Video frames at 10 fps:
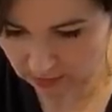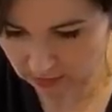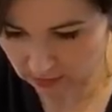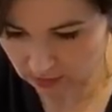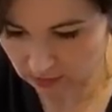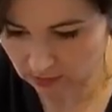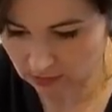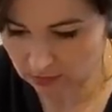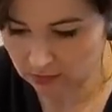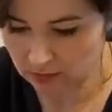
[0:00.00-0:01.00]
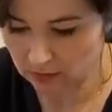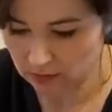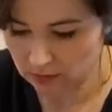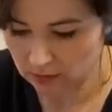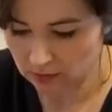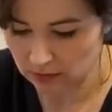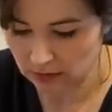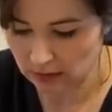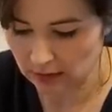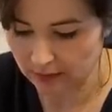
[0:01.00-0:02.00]

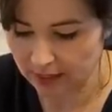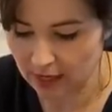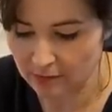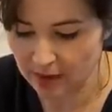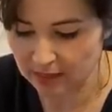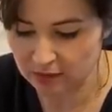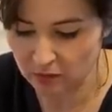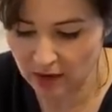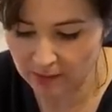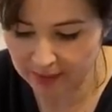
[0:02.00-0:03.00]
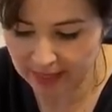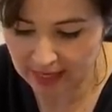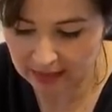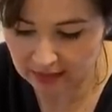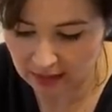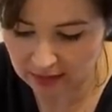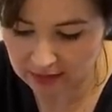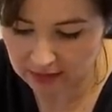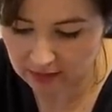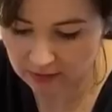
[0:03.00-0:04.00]
There we go, back to where I began,
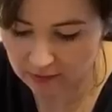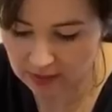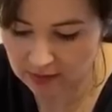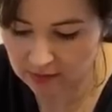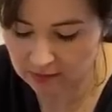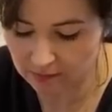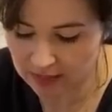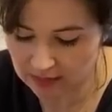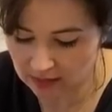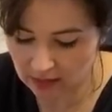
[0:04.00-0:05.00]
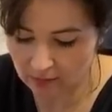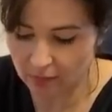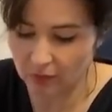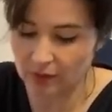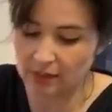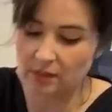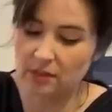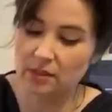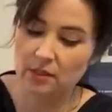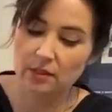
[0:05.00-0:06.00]
nice and meet, meeting up
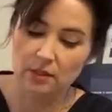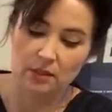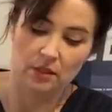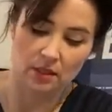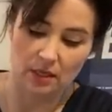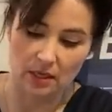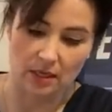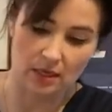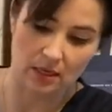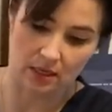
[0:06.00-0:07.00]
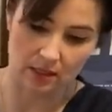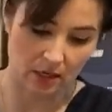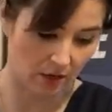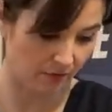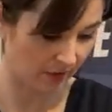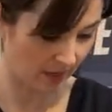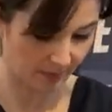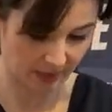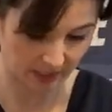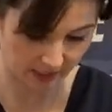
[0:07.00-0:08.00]
point, and
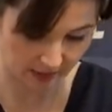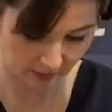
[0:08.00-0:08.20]
overlapping a little